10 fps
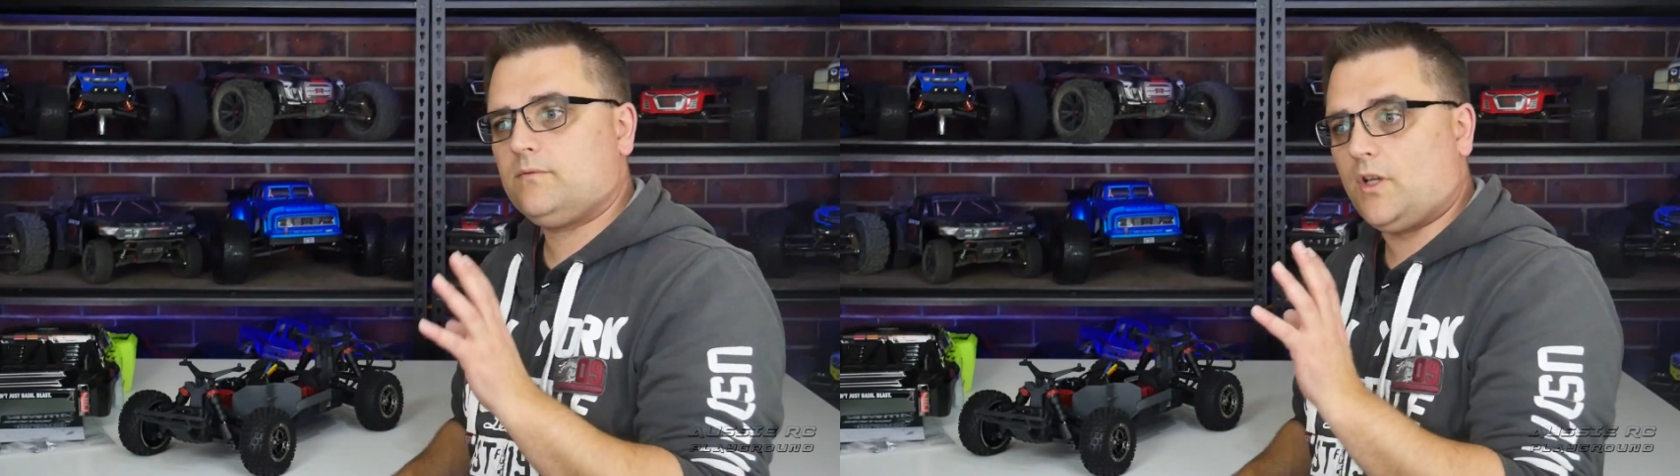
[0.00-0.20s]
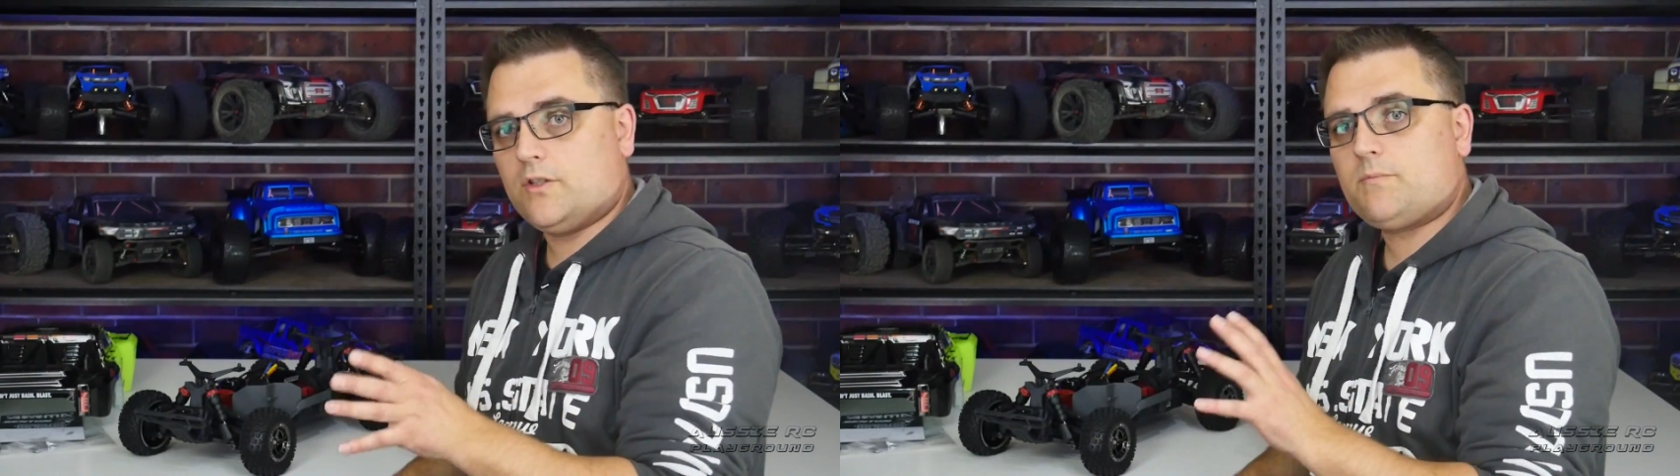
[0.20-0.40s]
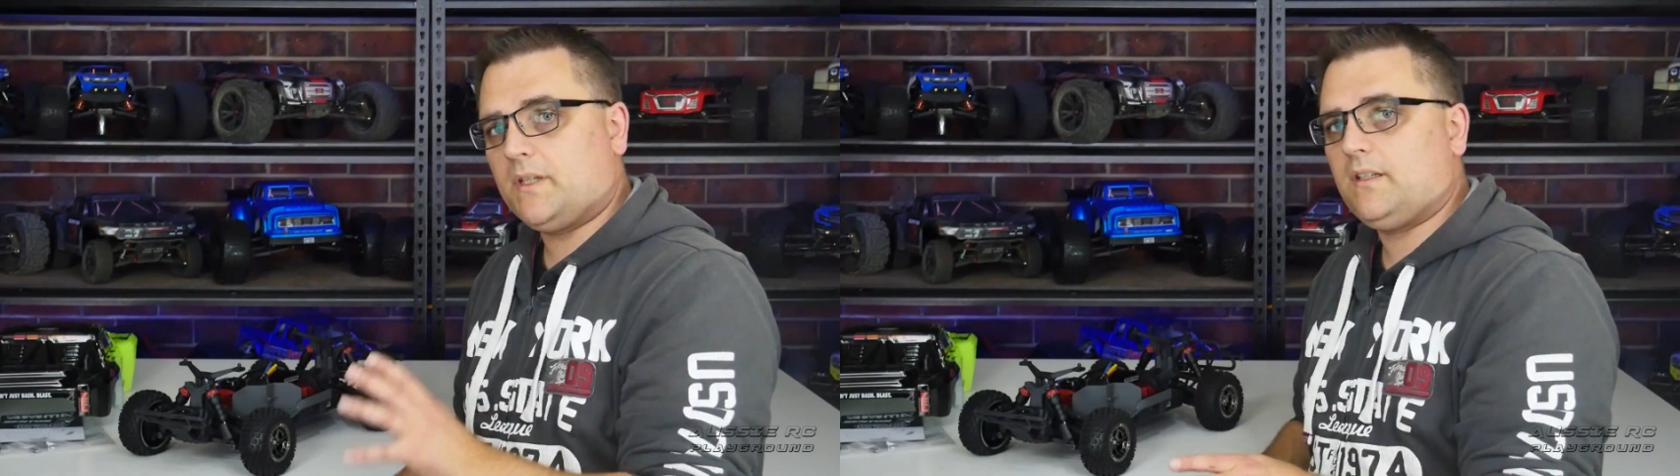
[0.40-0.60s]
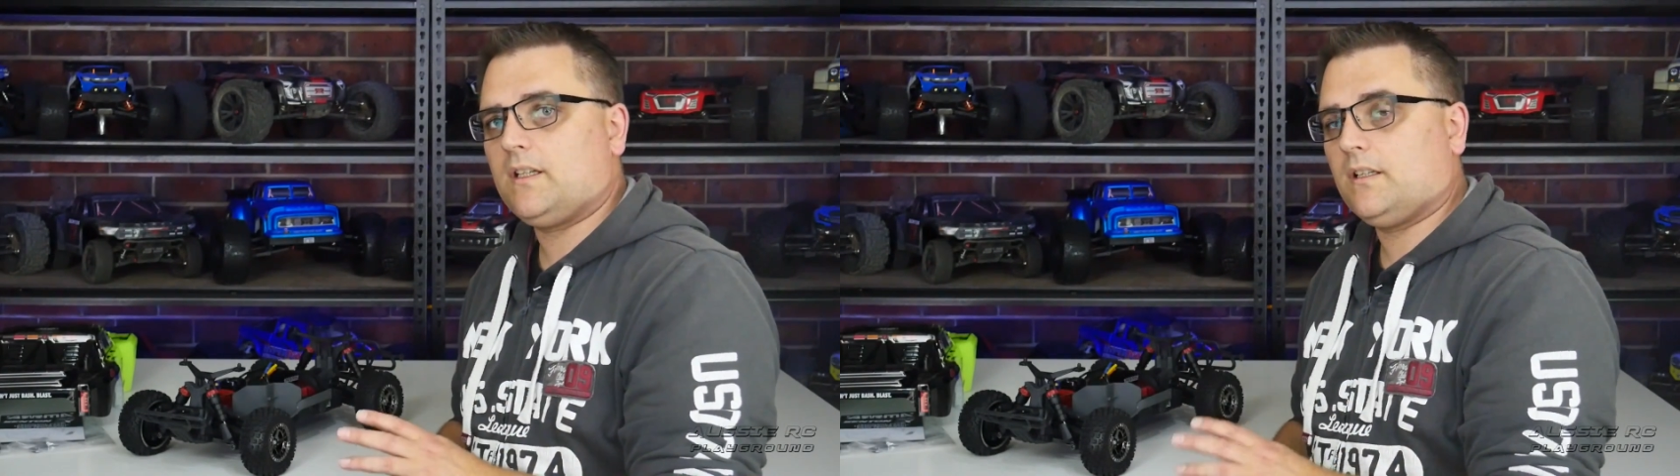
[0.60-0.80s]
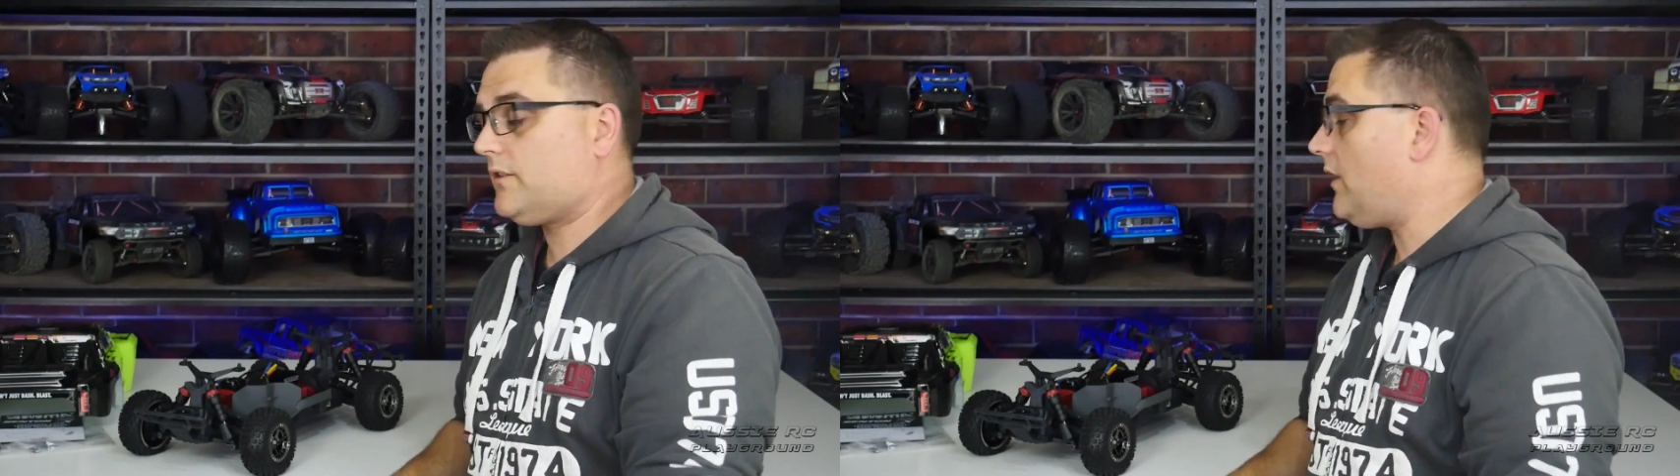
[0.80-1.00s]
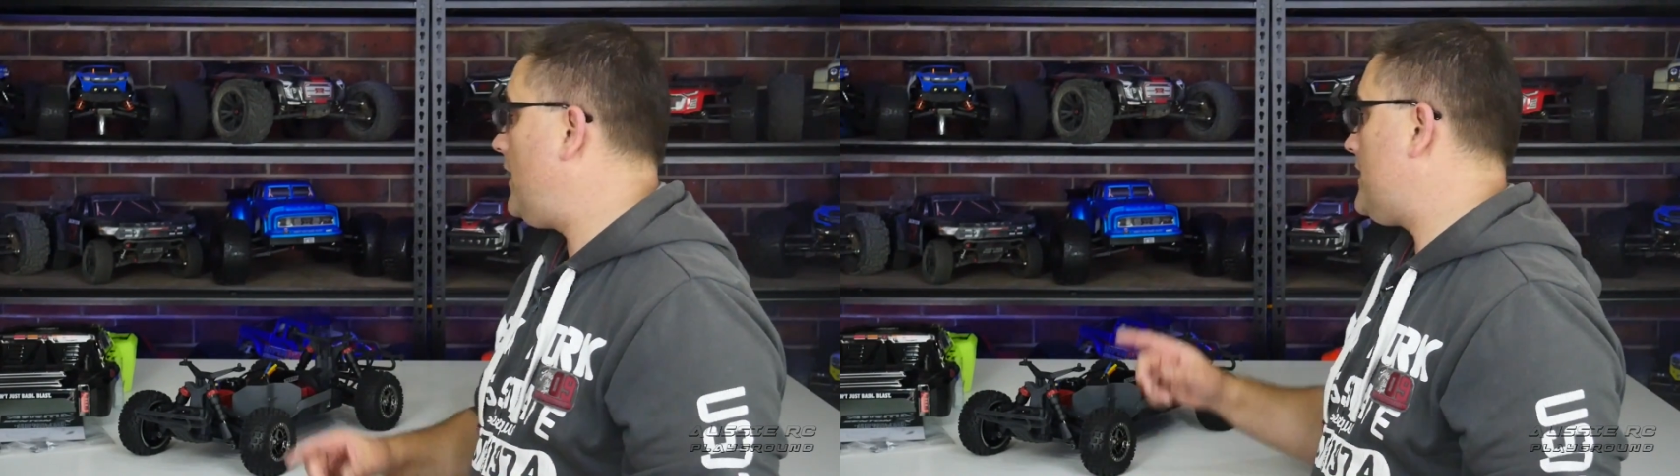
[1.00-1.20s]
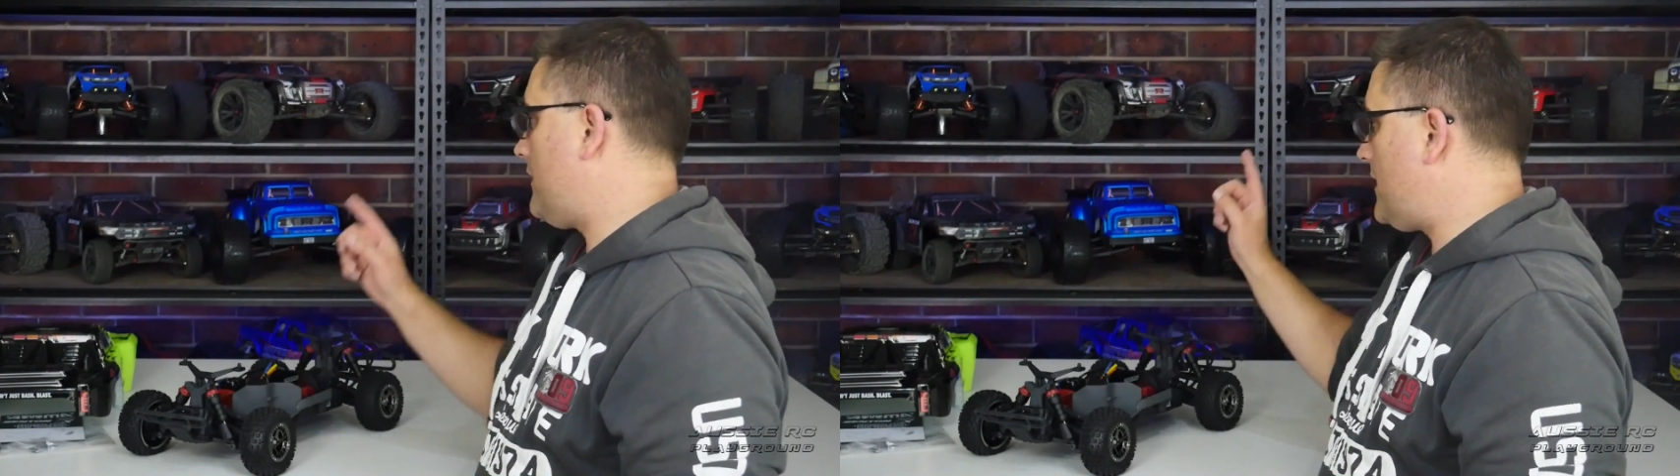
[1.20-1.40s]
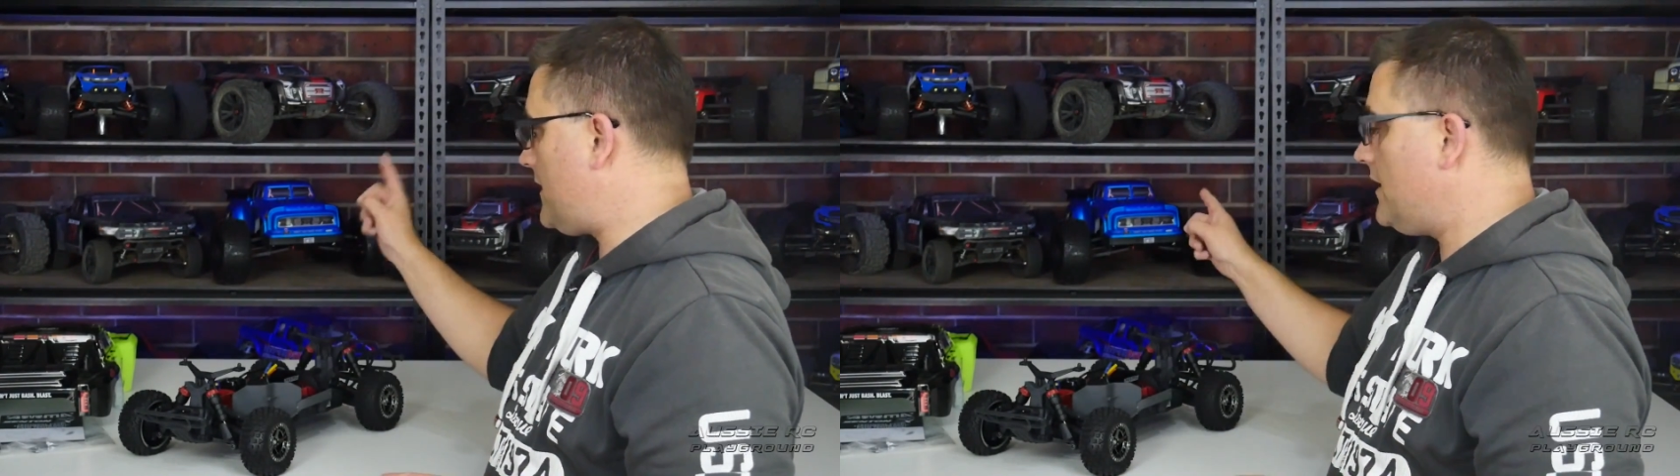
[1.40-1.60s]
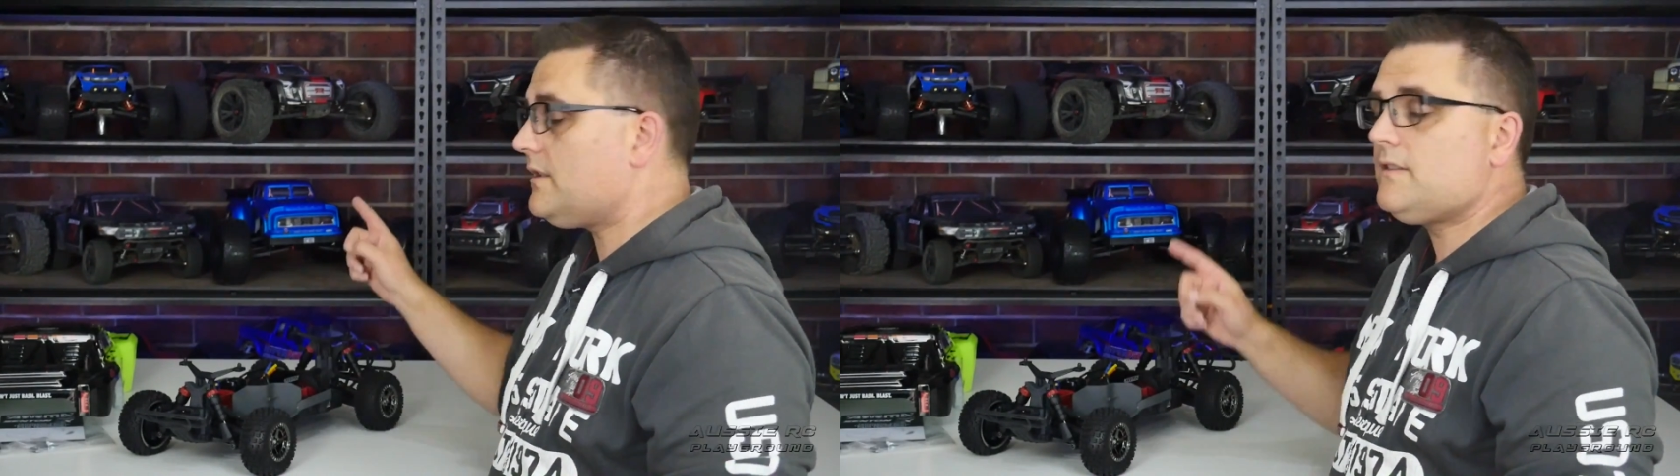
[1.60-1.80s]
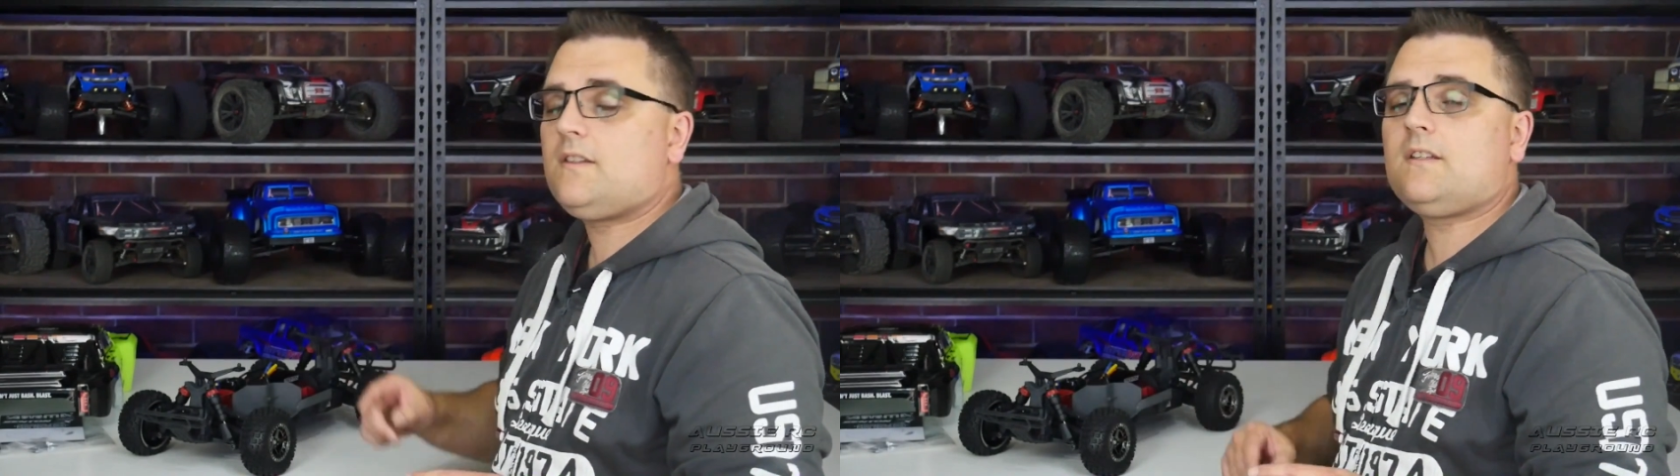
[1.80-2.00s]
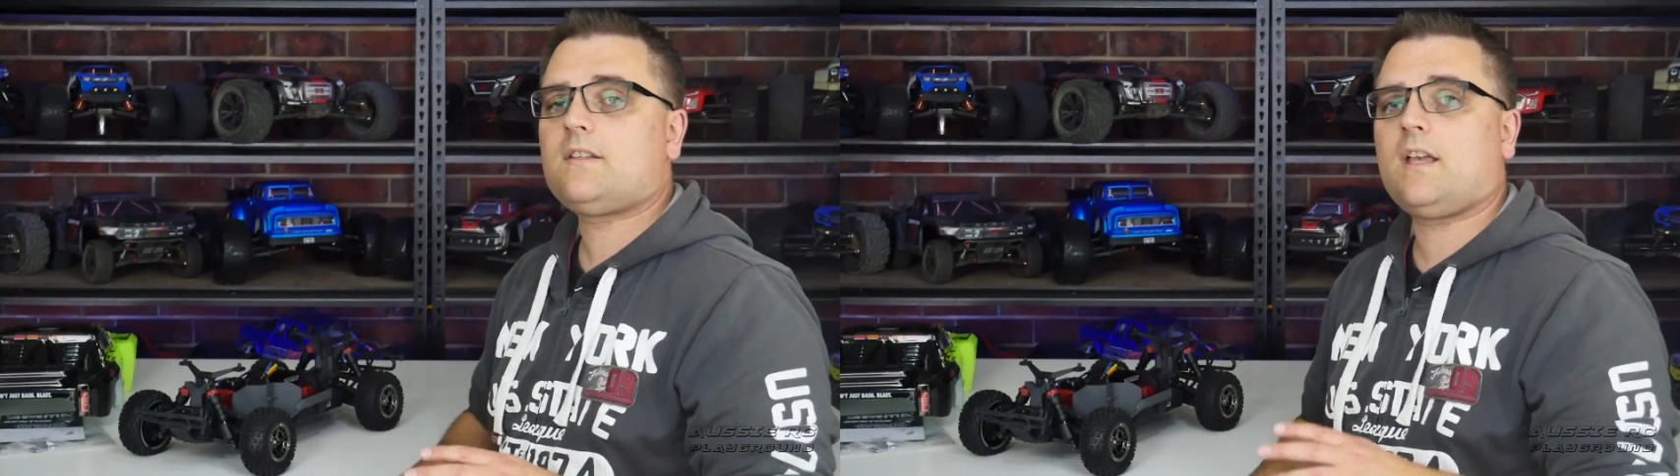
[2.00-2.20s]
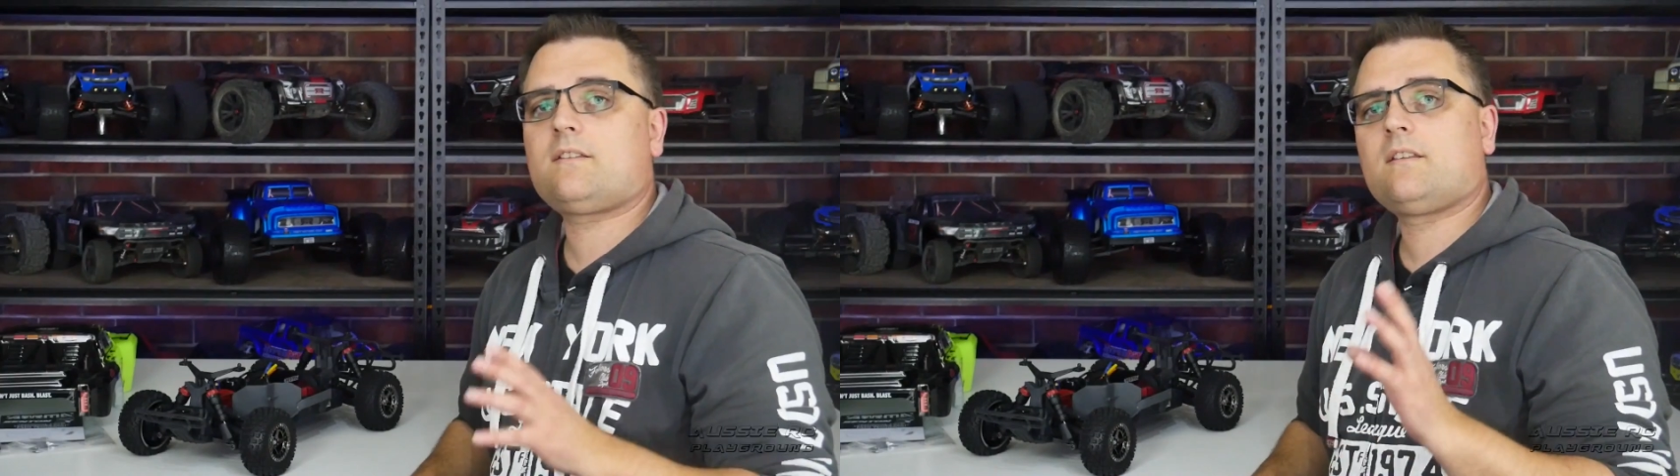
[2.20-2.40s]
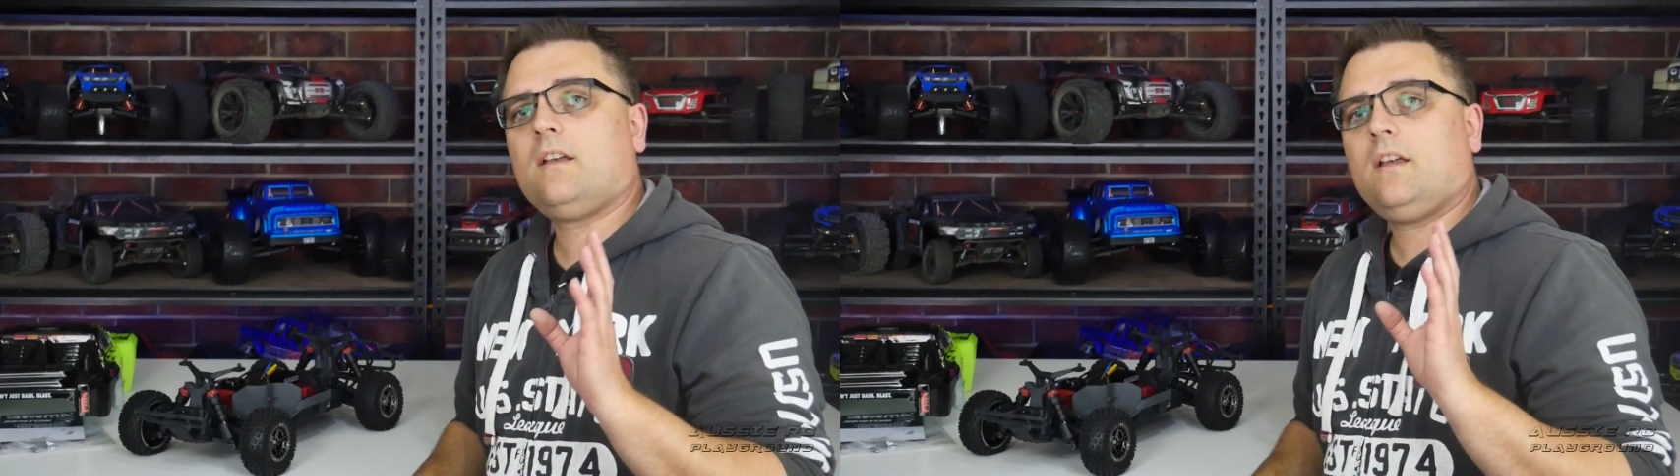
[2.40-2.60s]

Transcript: those particular tyres on the Senton 6S